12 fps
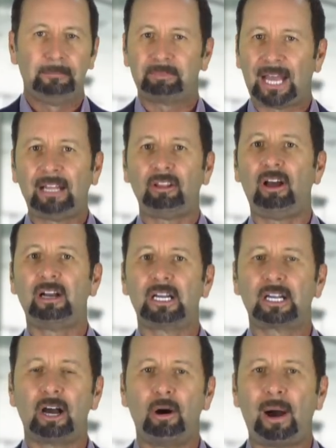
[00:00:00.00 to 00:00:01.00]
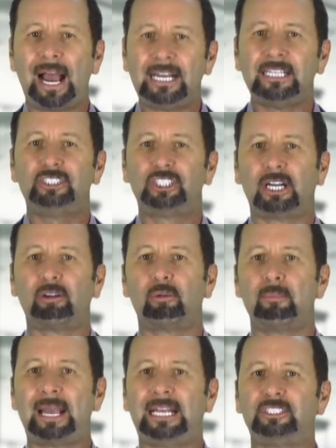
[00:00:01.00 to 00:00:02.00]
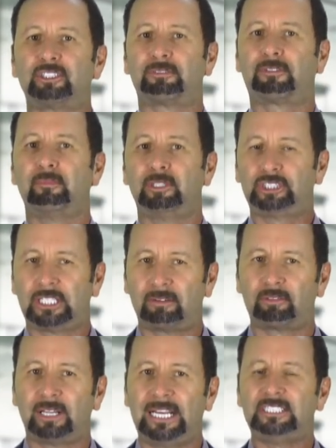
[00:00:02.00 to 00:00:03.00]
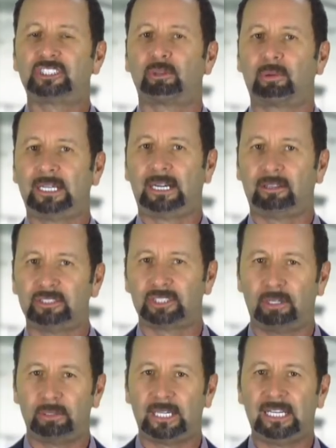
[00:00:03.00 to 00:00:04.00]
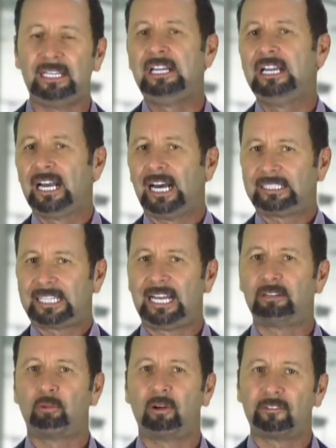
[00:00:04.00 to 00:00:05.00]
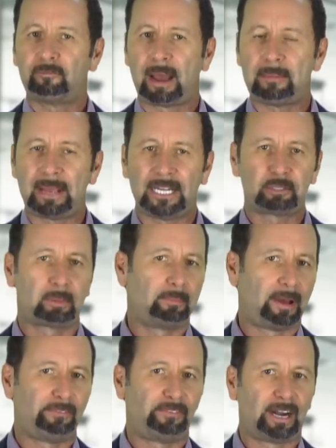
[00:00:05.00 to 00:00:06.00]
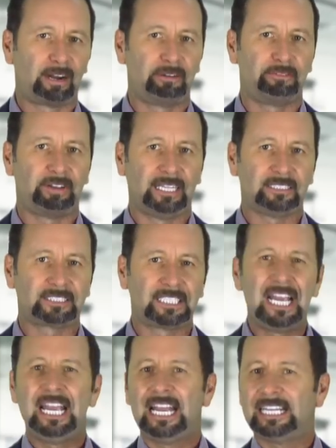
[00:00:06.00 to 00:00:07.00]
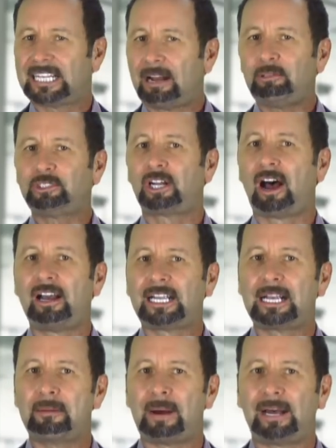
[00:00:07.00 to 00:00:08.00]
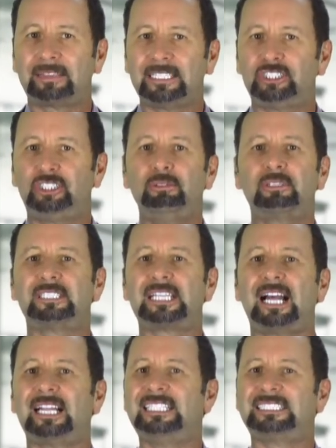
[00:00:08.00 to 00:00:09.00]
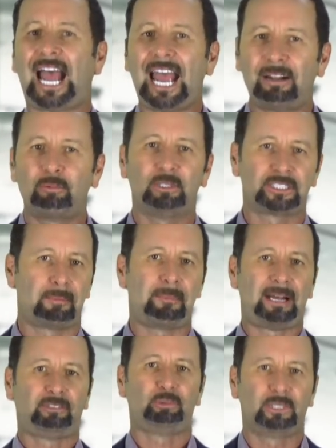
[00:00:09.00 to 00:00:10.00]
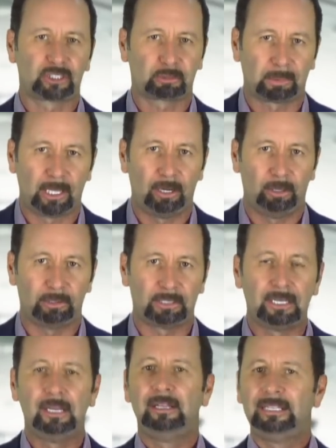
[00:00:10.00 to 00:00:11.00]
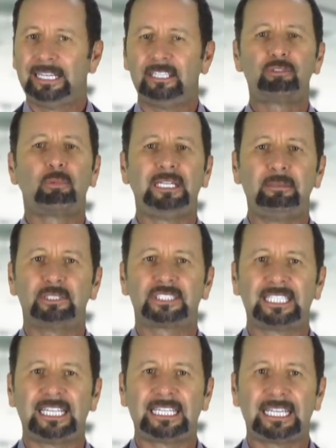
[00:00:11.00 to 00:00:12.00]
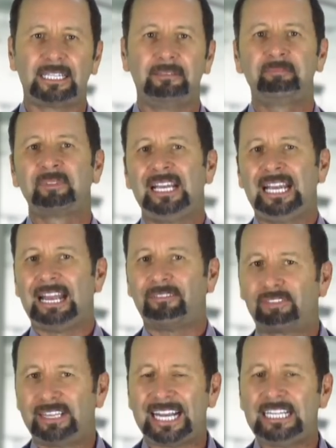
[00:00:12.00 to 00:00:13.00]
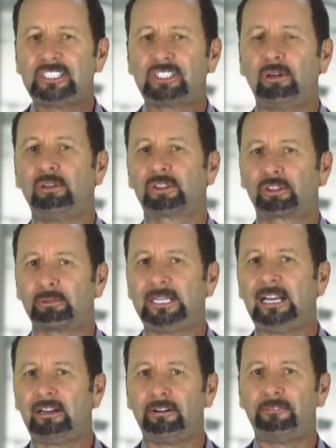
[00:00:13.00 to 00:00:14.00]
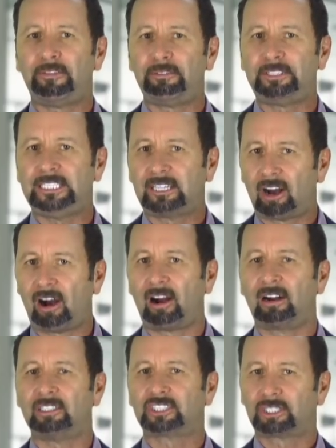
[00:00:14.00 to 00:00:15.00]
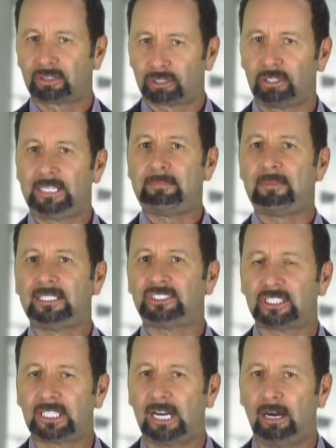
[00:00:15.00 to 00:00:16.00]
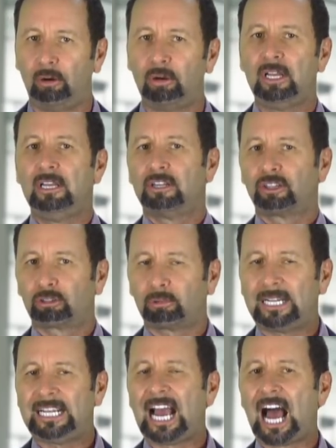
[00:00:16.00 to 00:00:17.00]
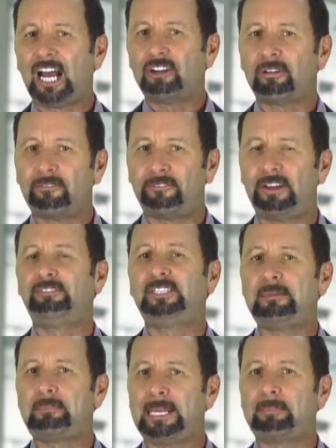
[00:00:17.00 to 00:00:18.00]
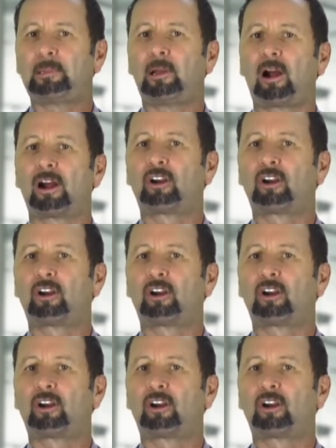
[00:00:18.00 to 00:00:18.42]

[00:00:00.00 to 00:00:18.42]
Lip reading: Not long ago, I had a general manager from a Chevrolet store in Arizona attend one of my Management by Fire events. As I was talking about this, you could tell his head was about to explode. Here's what he was thinking. If they sold 350 cars 30 months ago, 350 people are